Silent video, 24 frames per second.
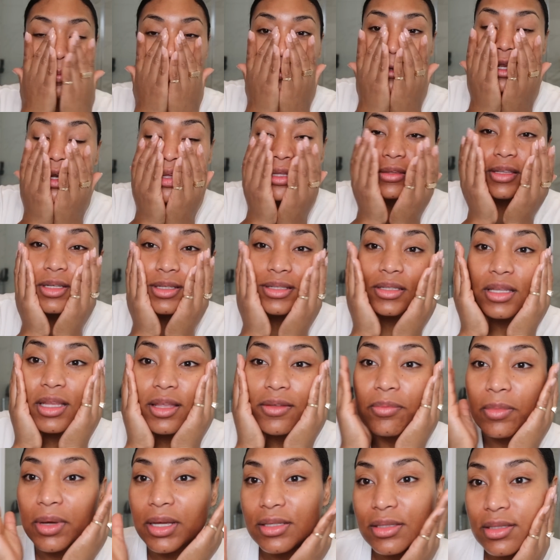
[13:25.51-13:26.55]
but it does
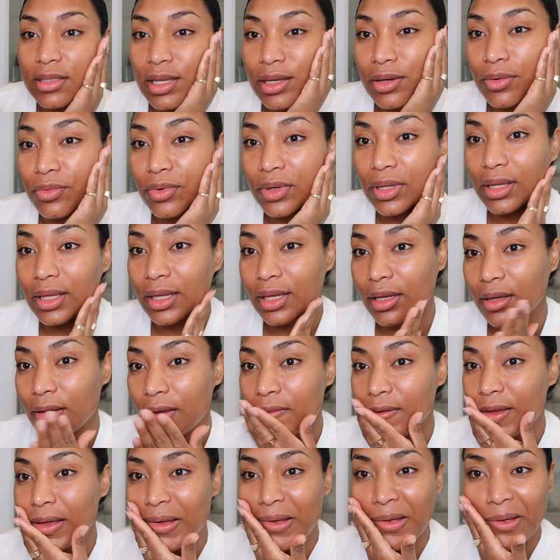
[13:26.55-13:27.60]
leave my skin really
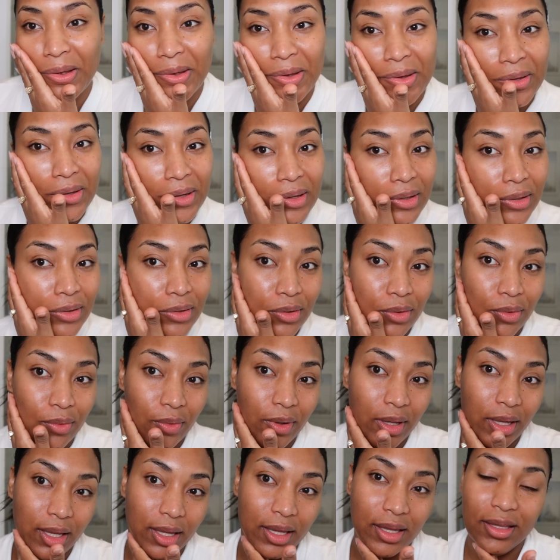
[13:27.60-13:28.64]

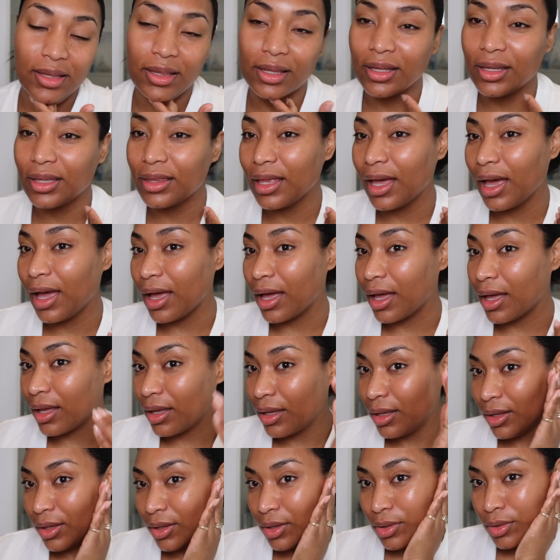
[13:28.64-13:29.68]
dewy. Look at that.
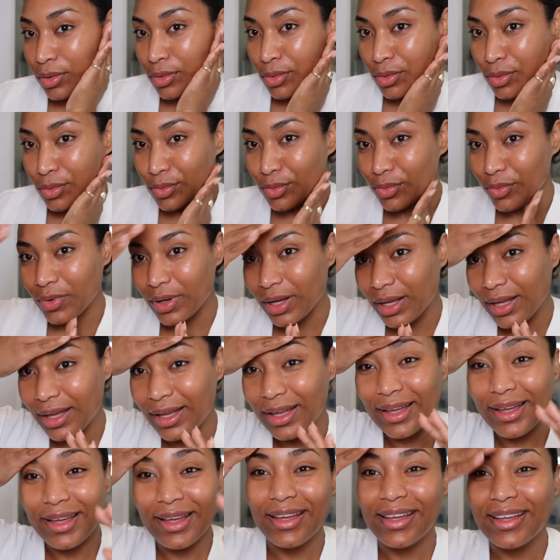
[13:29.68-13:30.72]

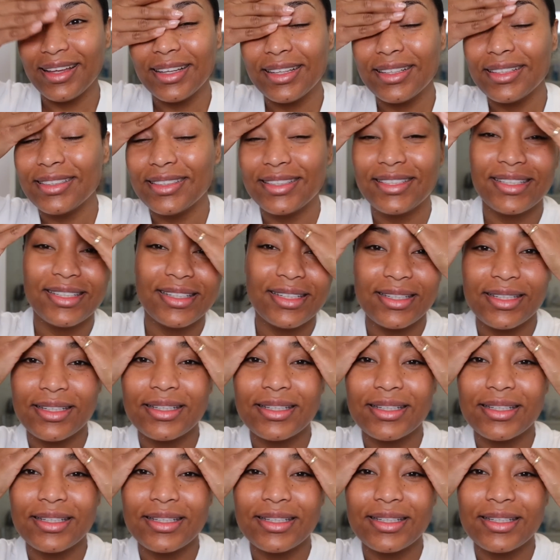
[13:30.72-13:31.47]
What?